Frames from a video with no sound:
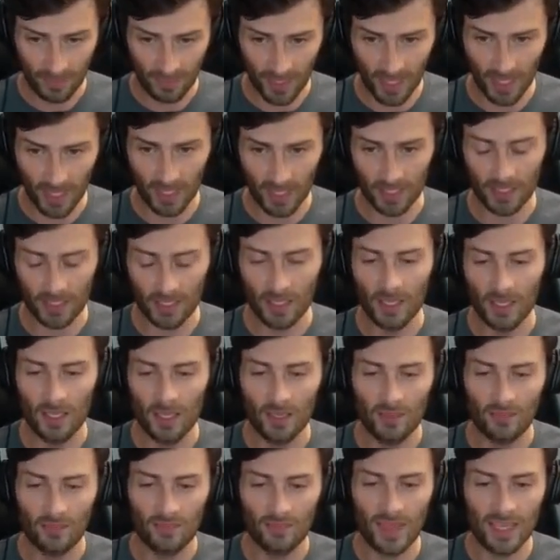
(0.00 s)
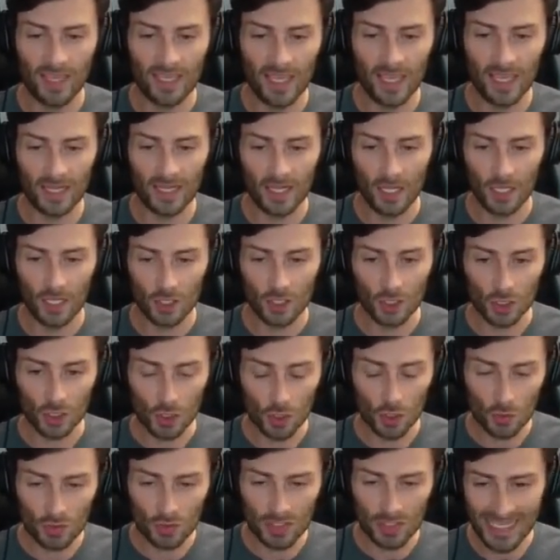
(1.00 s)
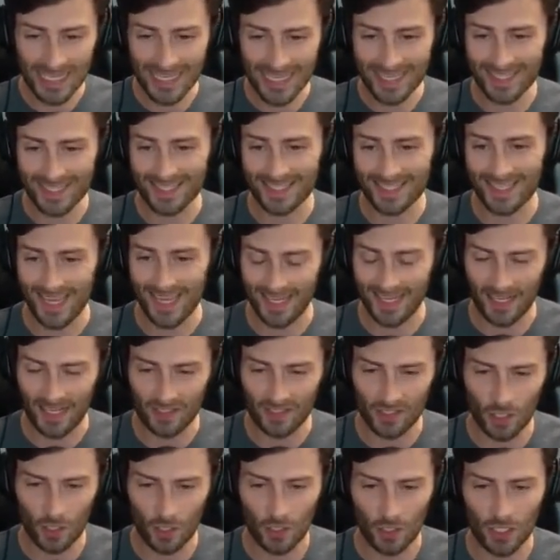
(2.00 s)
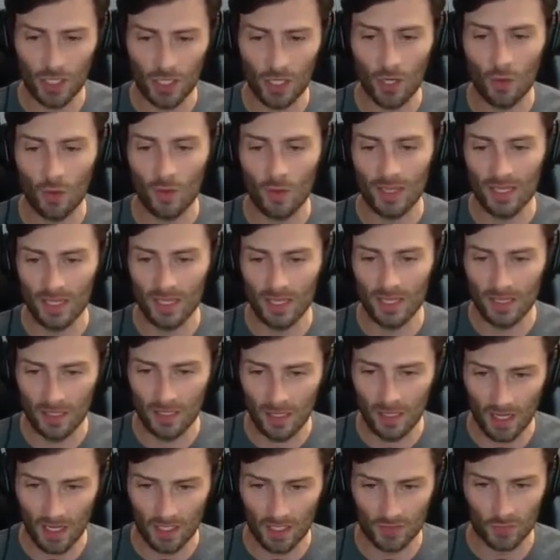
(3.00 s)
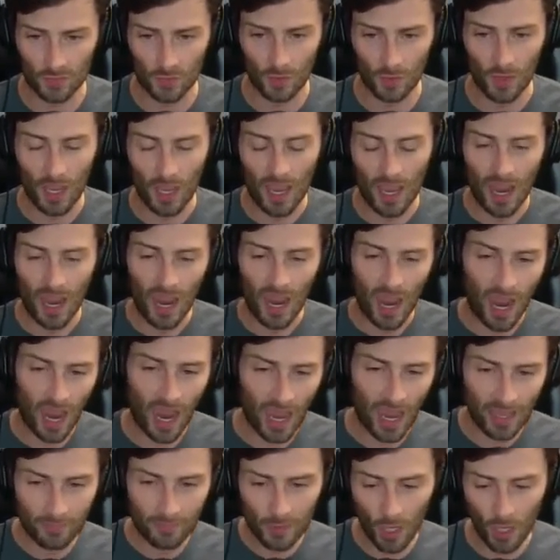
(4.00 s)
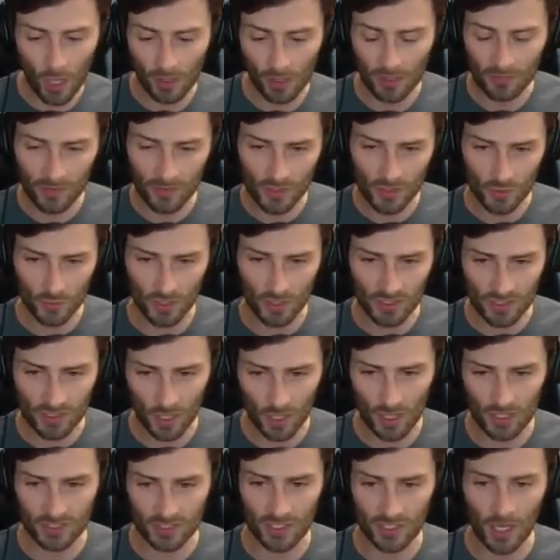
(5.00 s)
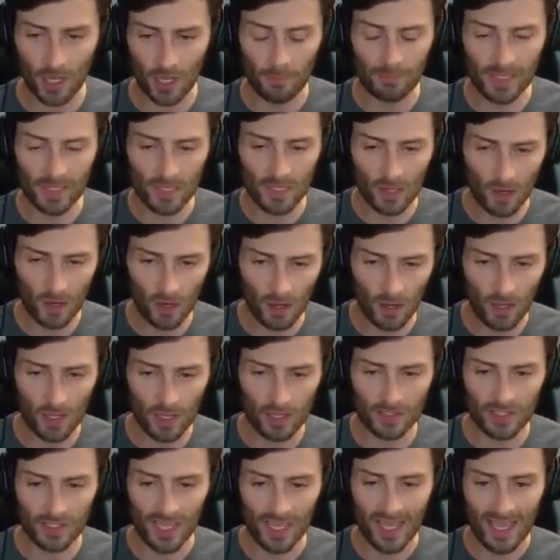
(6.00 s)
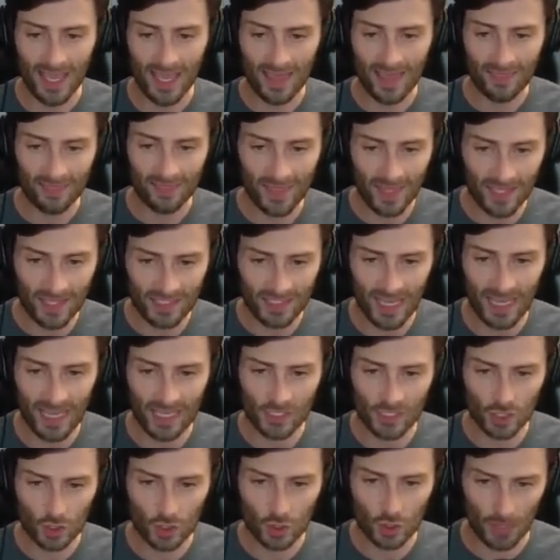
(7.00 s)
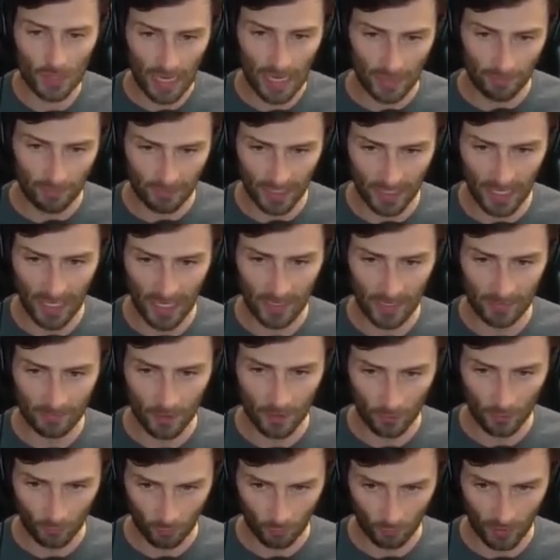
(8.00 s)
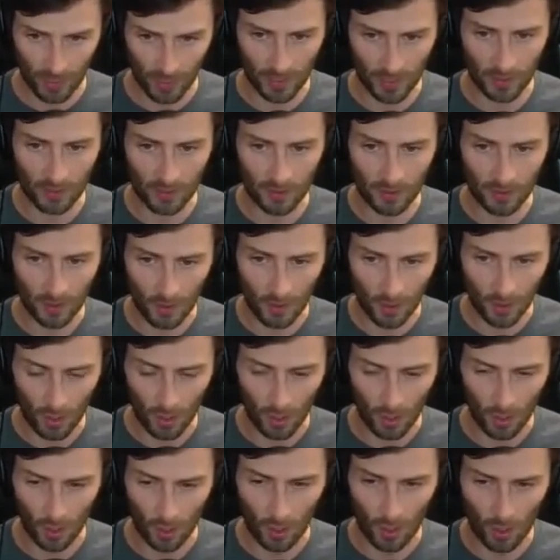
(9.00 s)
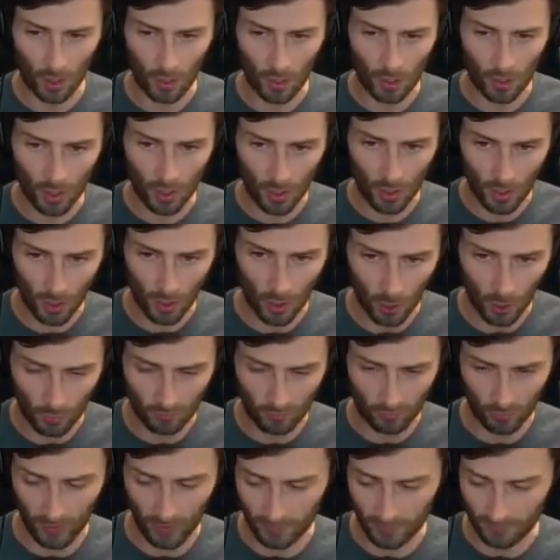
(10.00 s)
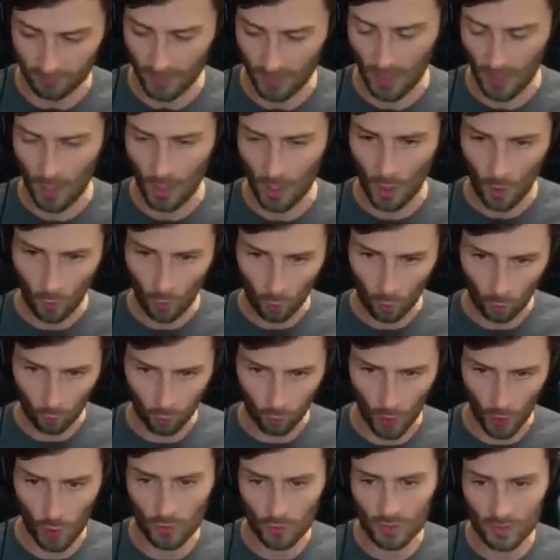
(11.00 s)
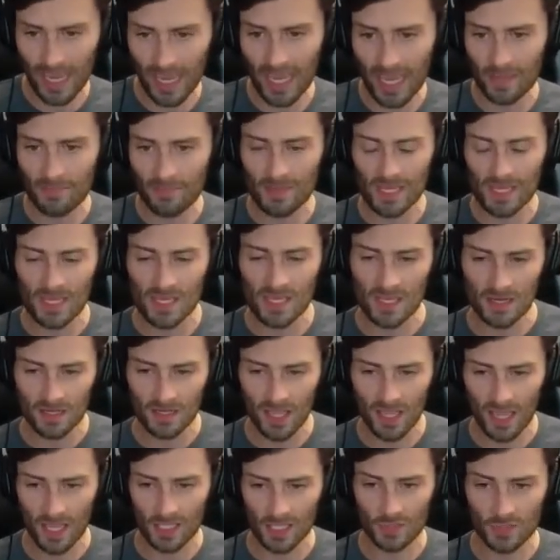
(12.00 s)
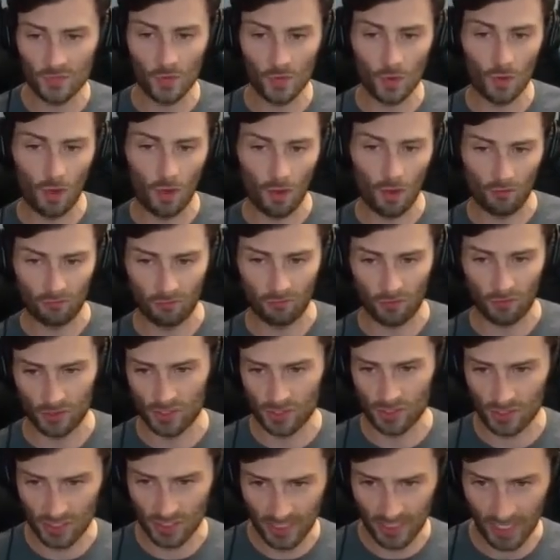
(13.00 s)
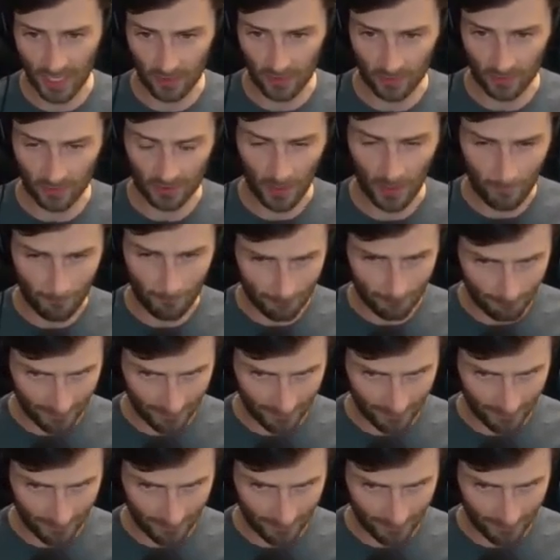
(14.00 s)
Then they get UT San Antonio in Knoxville. I am calling this one a toss-up because this has trap game written all over it. Road game in Gainesville versus the Gators.